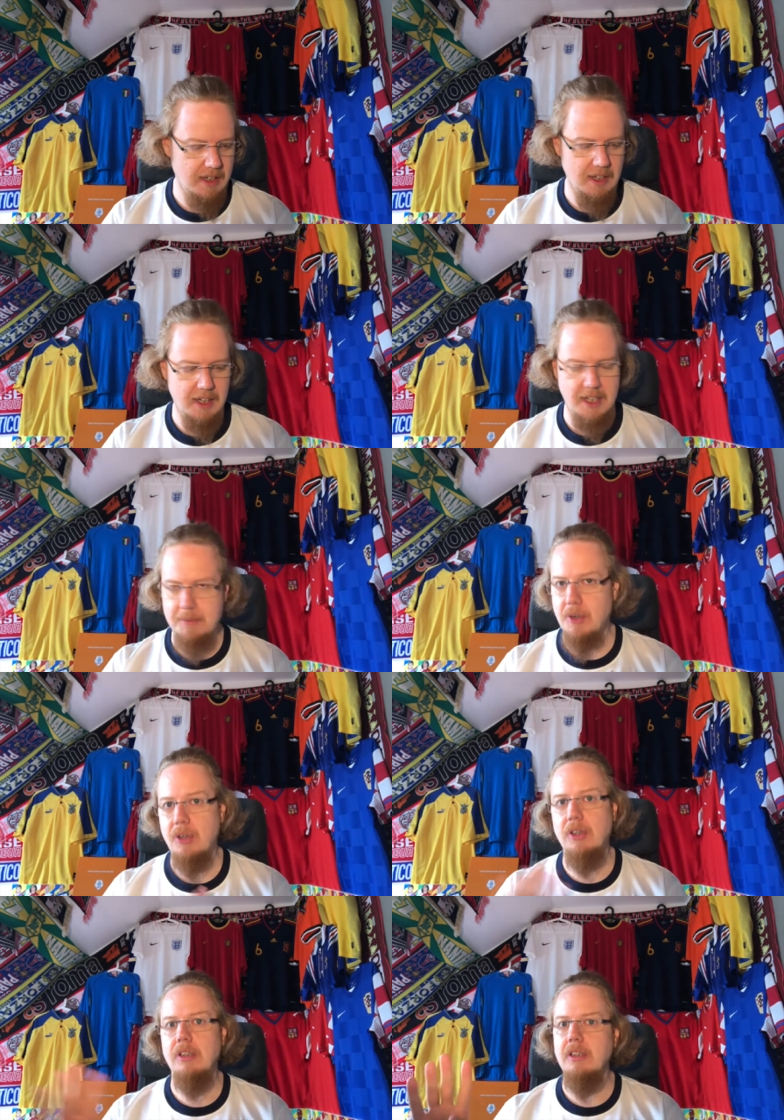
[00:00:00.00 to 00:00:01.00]
I'm
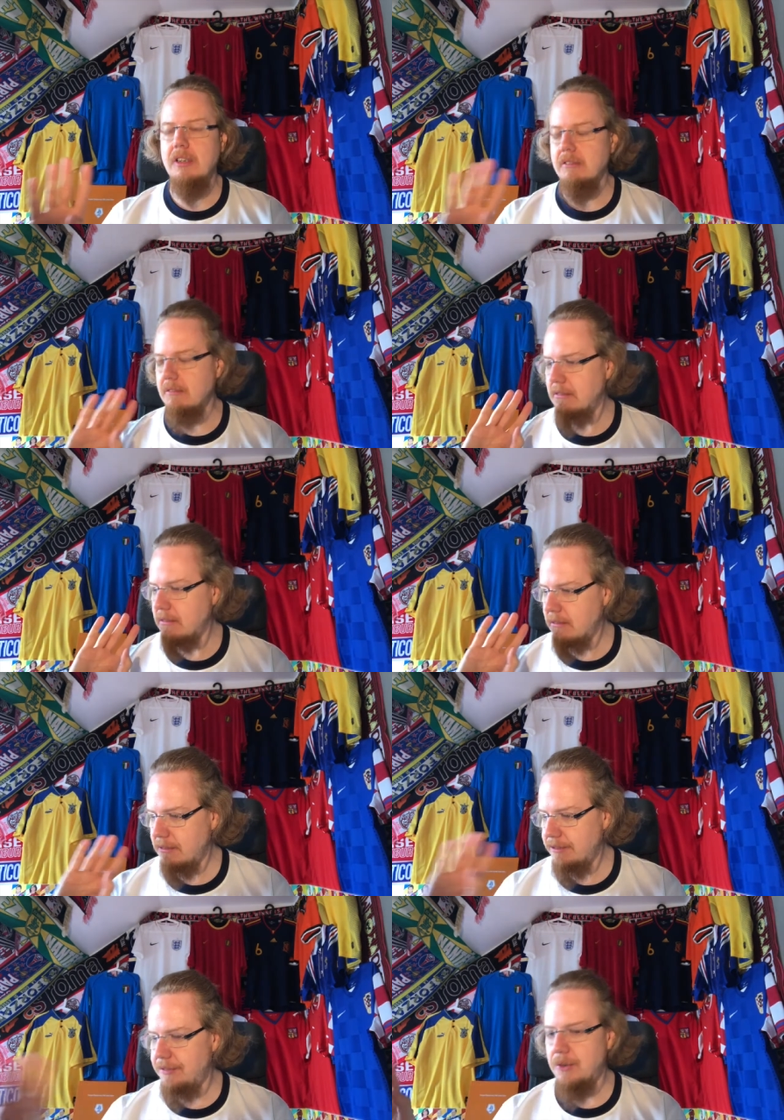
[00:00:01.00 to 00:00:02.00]
all
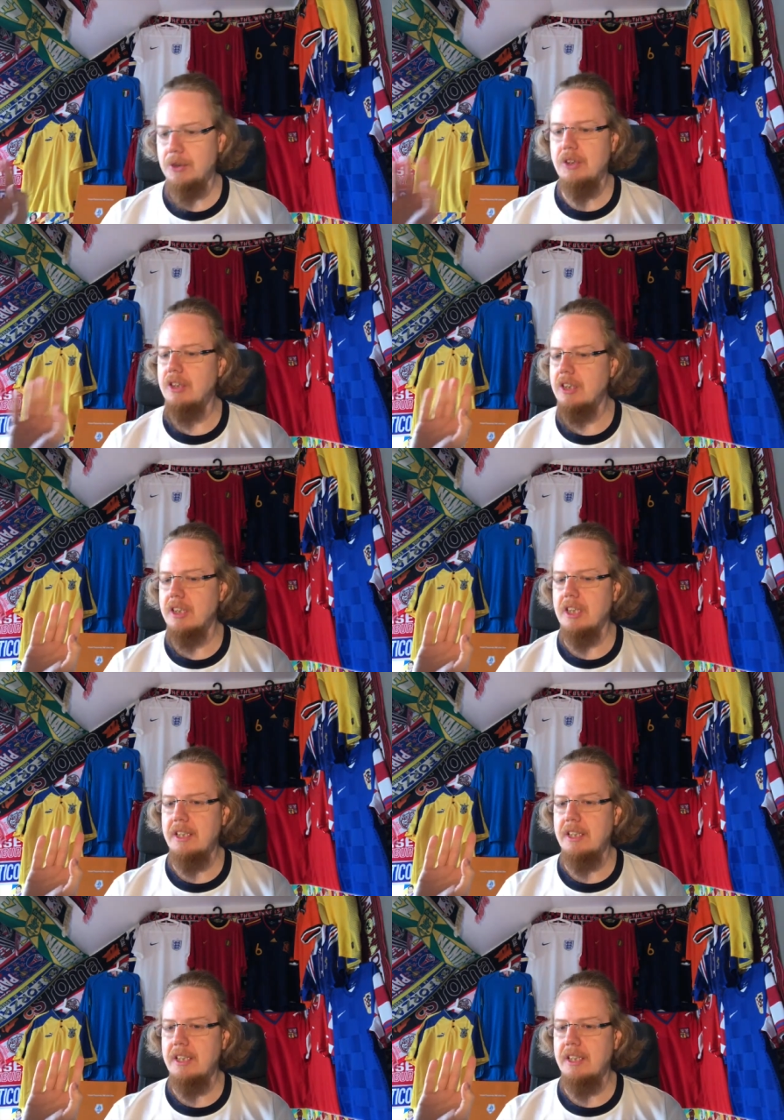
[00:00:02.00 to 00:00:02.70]
for,